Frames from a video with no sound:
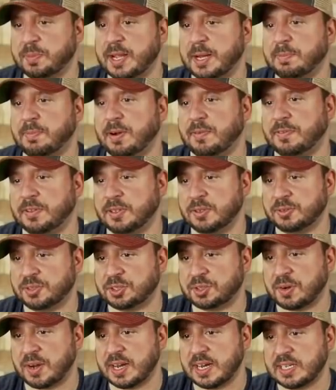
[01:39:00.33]
pick, Buffalo
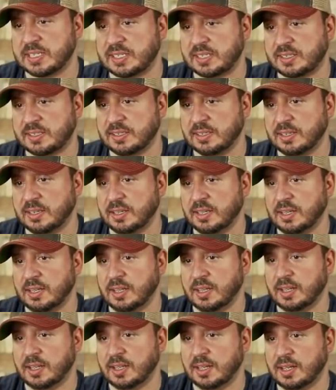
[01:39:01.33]
Trace,
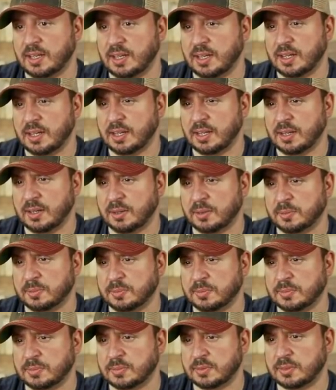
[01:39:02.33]

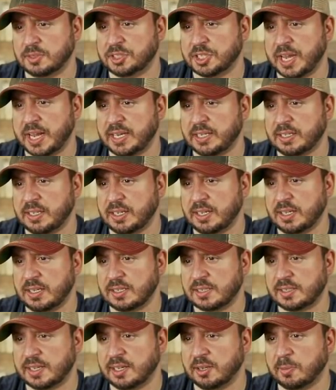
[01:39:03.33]
um, JD
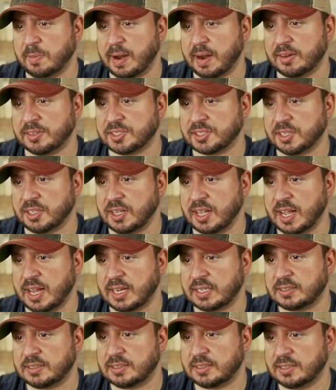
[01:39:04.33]
single barrel
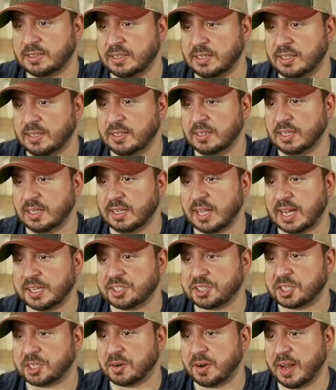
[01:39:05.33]
select,
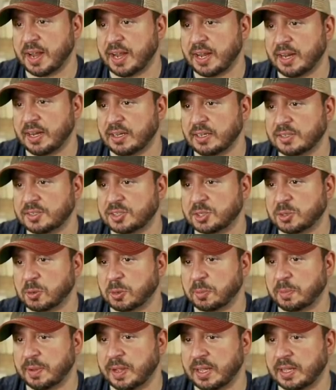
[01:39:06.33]
Elijah Craig
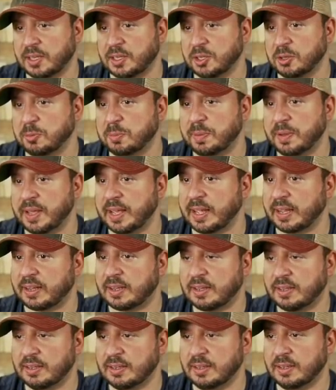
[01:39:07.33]
store pick. You
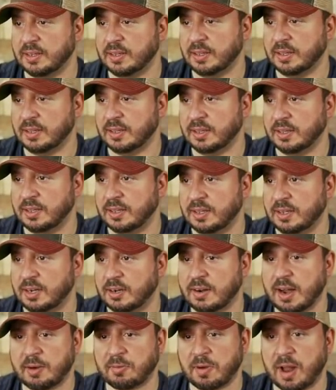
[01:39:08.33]
pick.
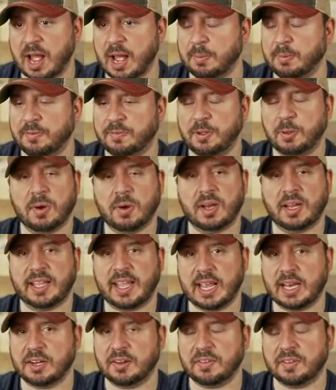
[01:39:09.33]
All right, Rob. If you want to
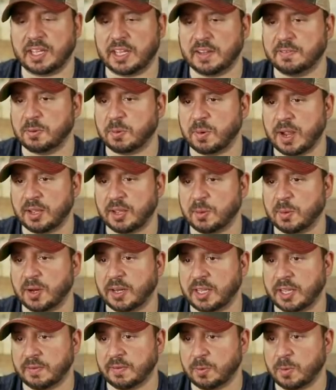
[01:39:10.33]
get in on the giveaway, you
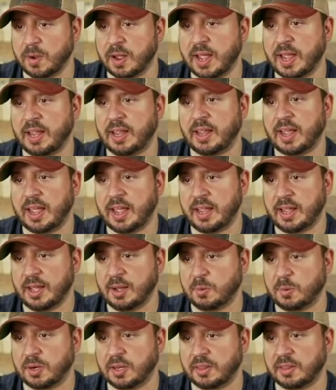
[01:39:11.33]
want to give away a
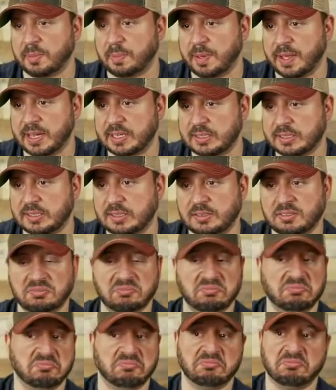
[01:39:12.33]
uh, one of the picks.
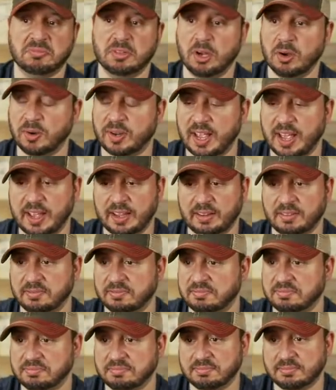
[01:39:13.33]
Okay,
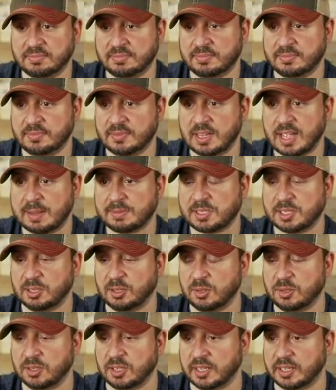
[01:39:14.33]

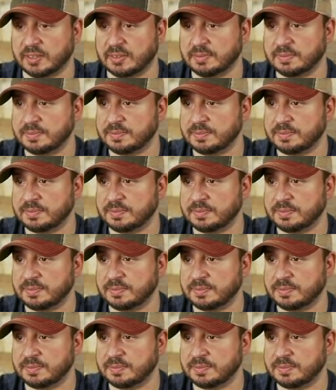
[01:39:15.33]
absolutely.